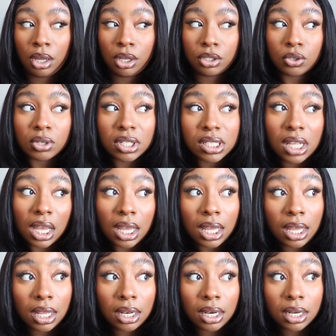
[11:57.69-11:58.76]
towards the
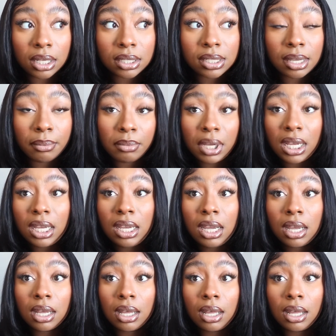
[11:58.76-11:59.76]
end to me.